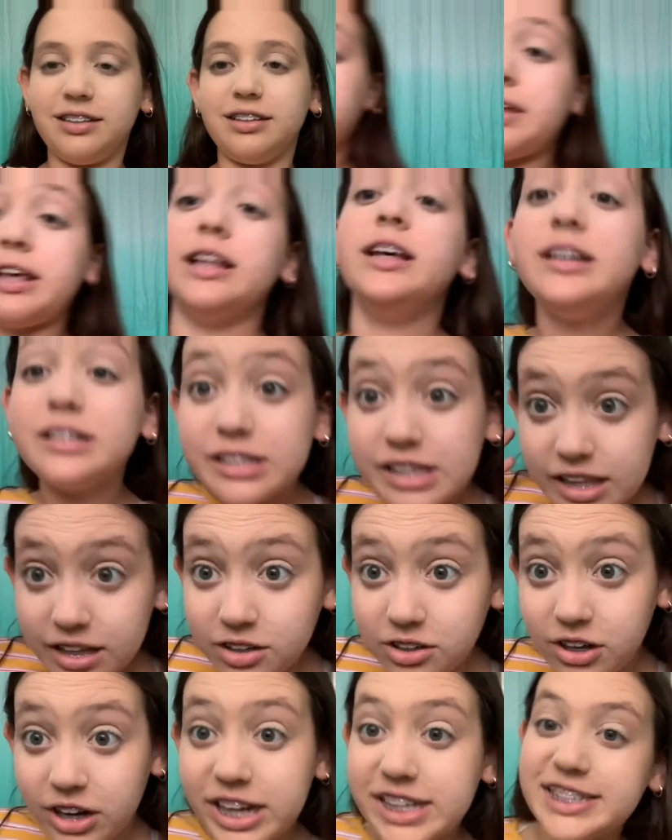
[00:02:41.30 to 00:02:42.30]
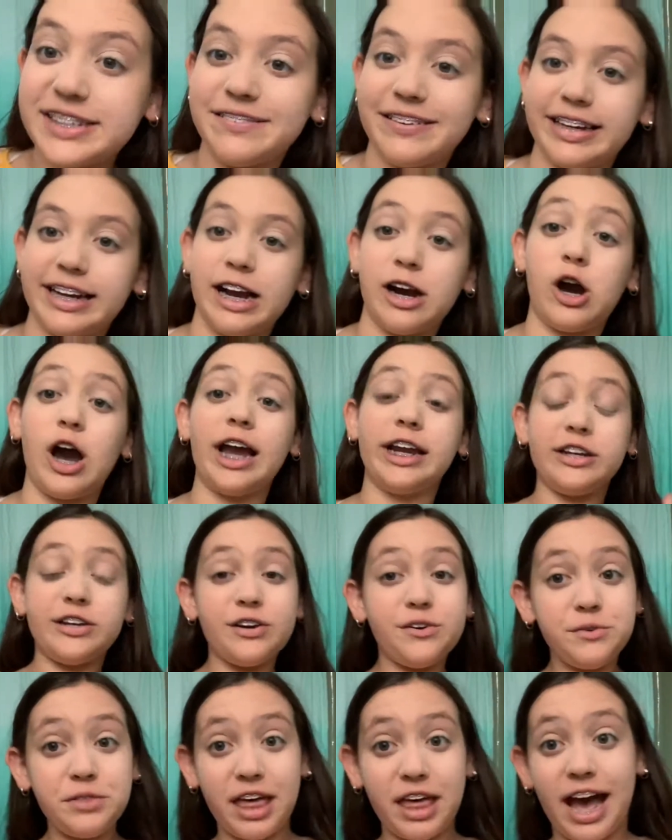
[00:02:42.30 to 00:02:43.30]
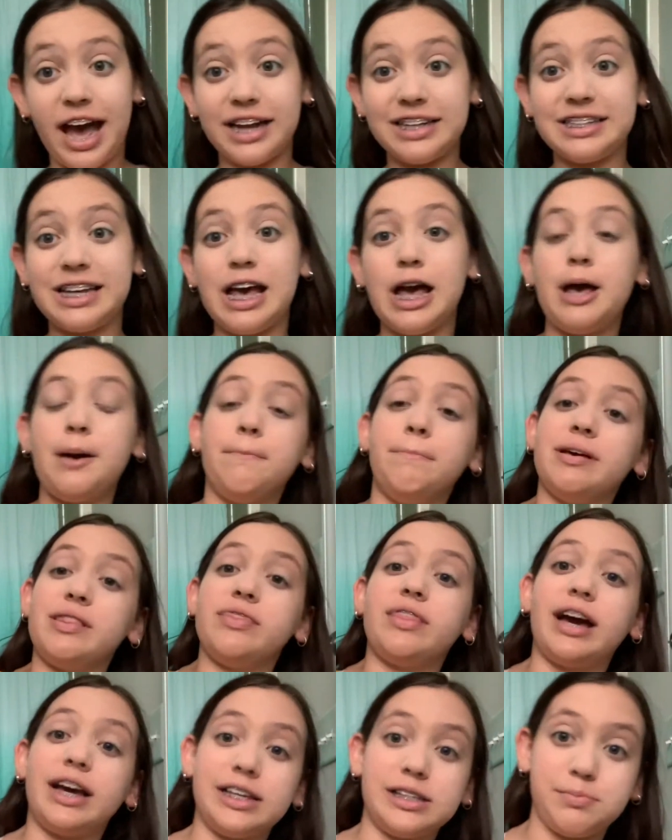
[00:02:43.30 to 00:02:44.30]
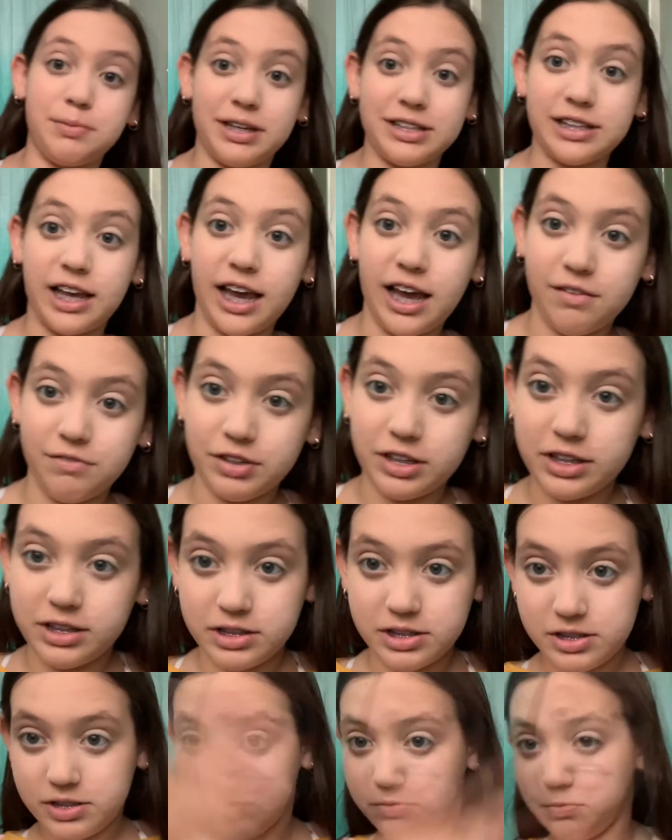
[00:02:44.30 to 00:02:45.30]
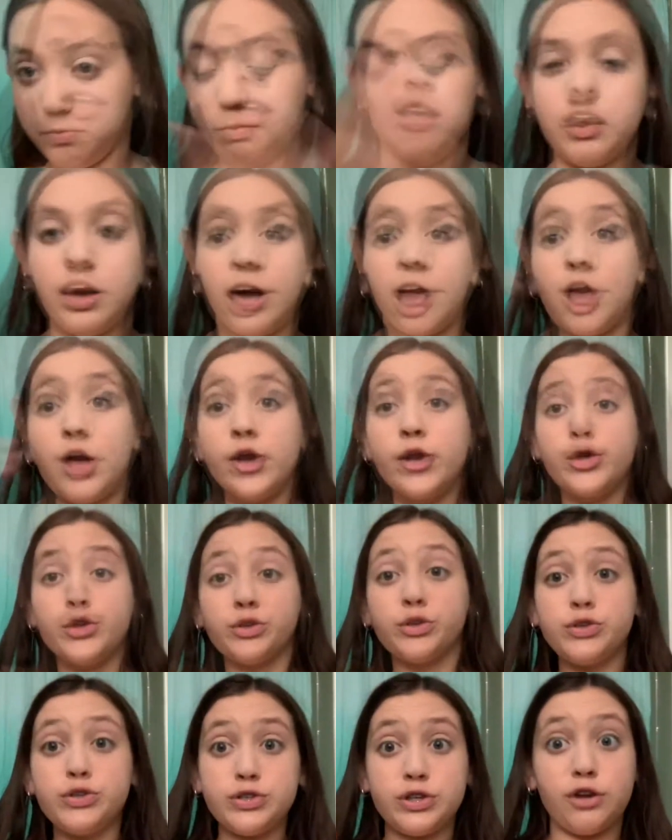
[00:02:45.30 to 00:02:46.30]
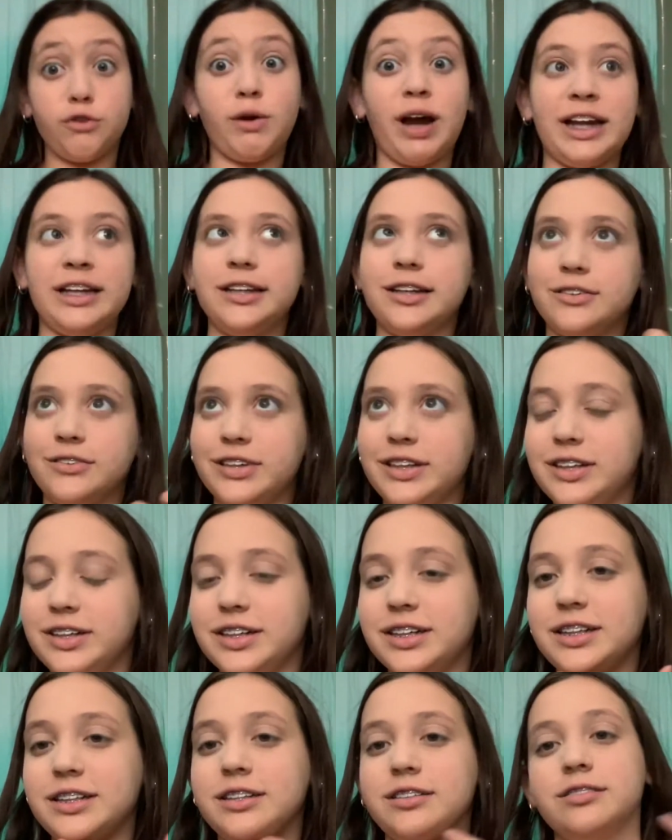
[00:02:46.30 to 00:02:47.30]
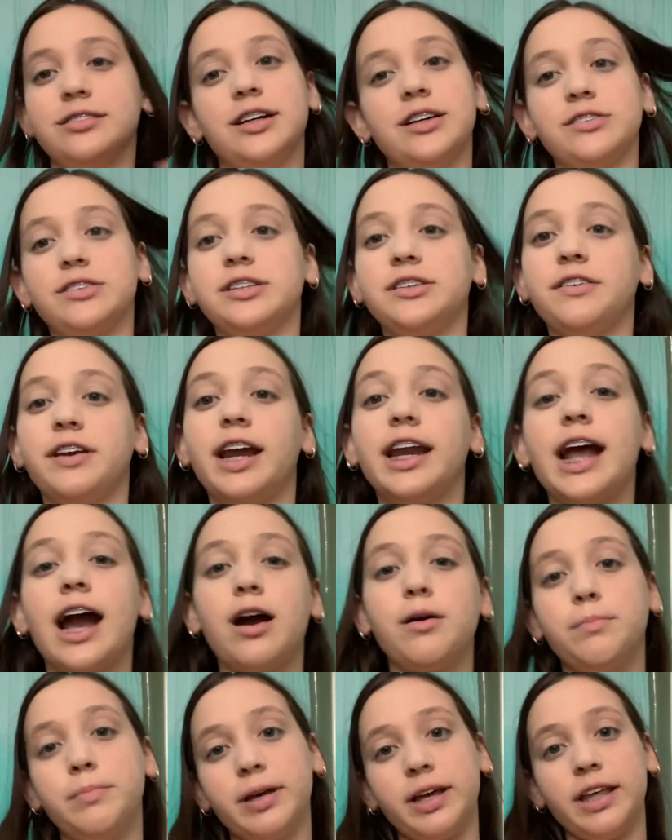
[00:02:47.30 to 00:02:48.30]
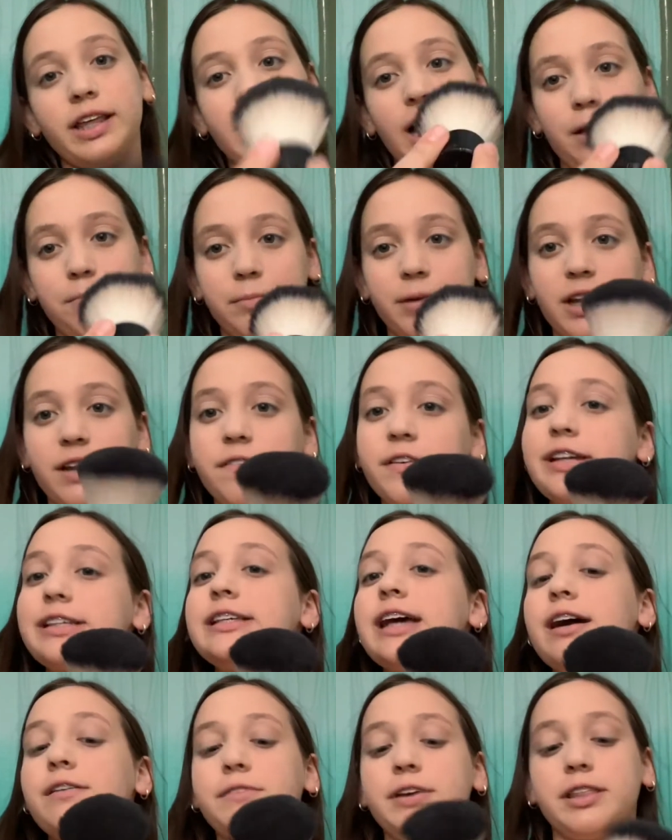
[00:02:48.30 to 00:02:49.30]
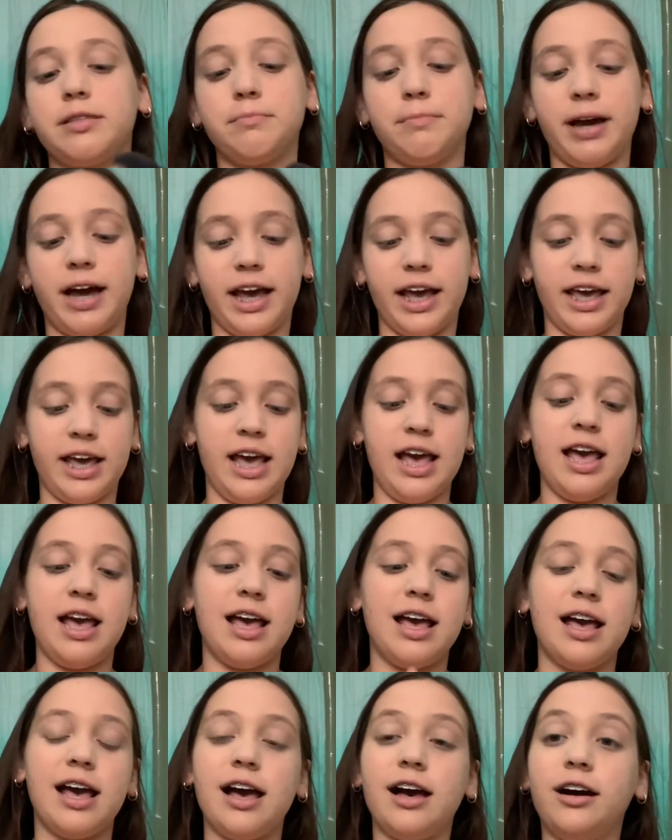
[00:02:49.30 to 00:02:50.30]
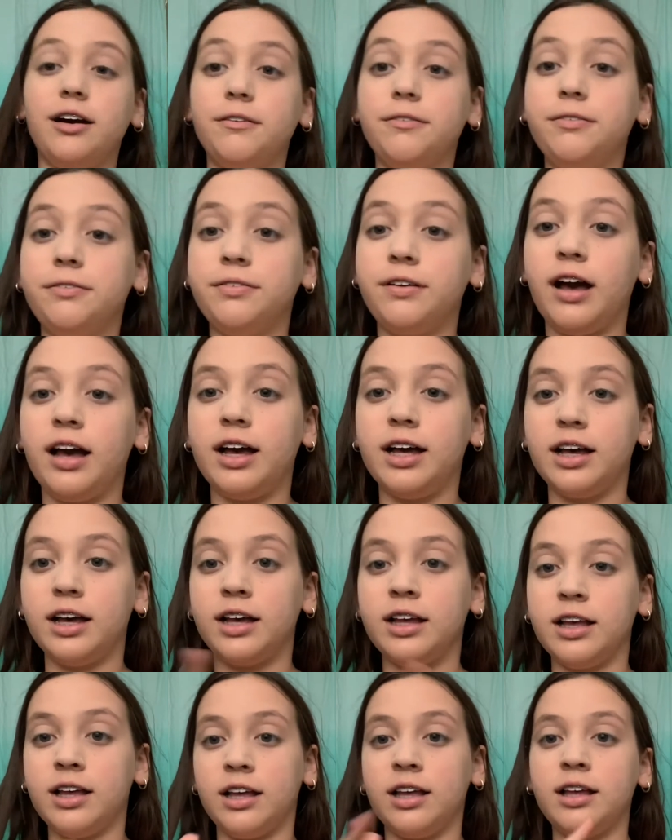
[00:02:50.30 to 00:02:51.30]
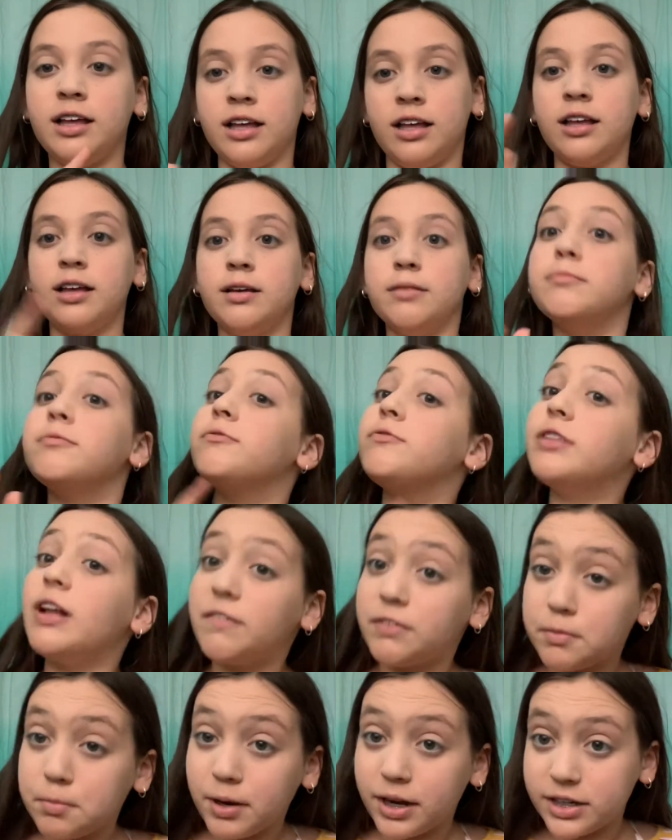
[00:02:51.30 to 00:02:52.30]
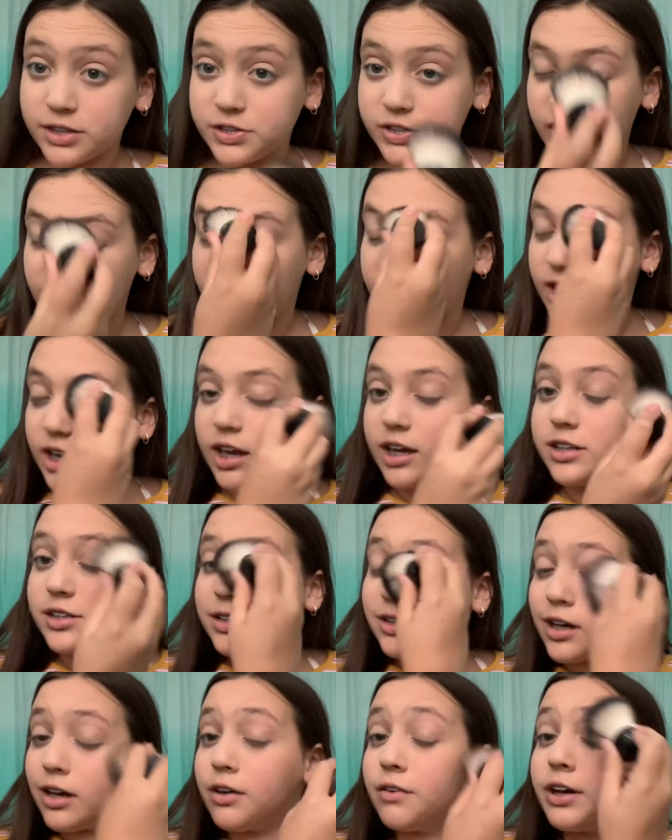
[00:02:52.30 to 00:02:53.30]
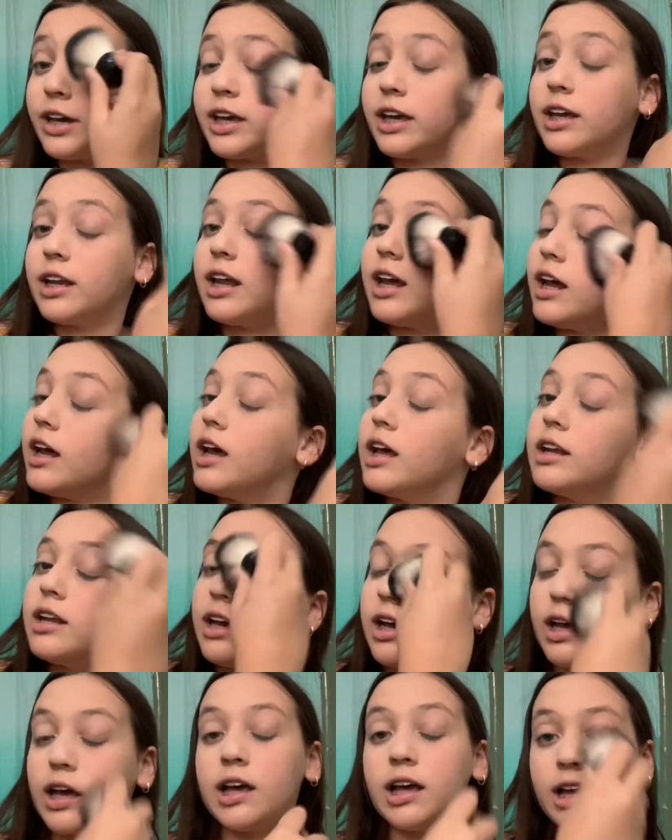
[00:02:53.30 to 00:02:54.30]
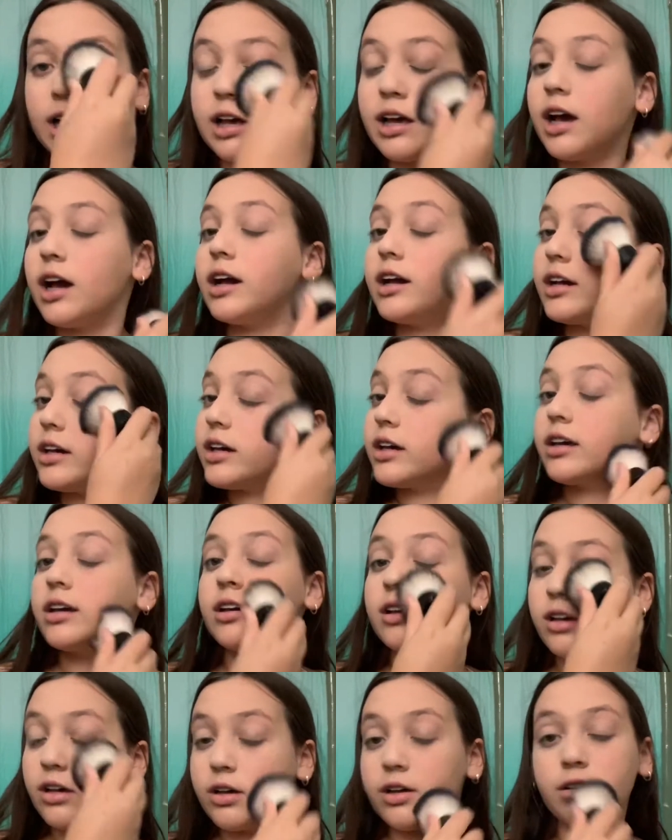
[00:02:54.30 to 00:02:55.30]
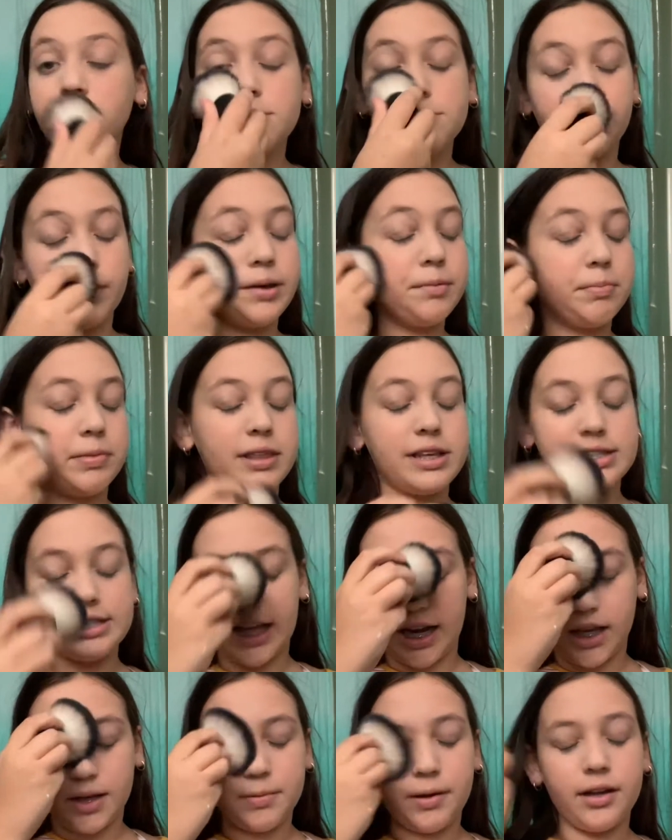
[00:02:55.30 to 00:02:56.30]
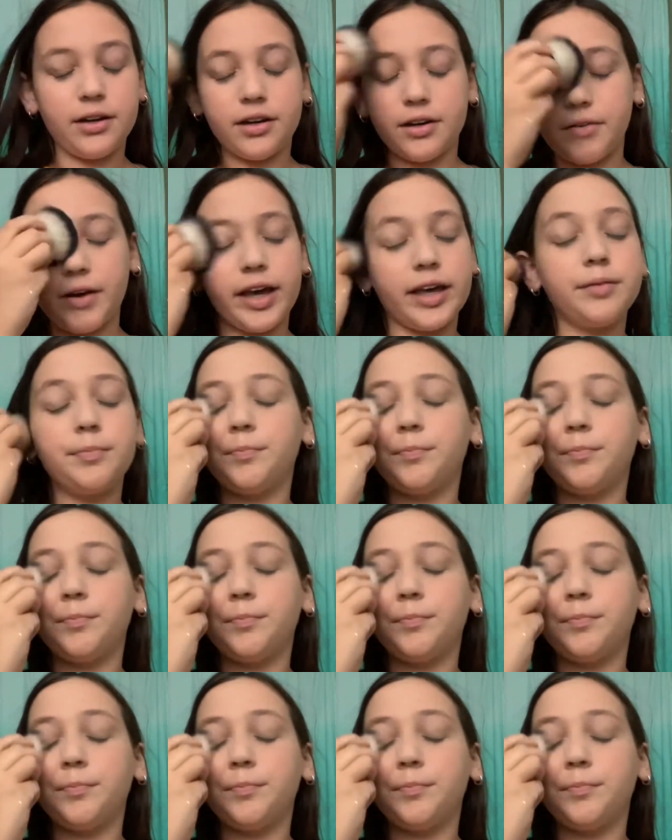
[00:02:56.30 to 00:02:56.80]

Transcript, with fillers: It looks a little crazy right now, I know that, but that is because I haven't wiped it off. So I know I look a little ghosty right now, but I'm gonna fix that with my e.l.f. fluffy brush and I just go in and I wipe the setting powder away.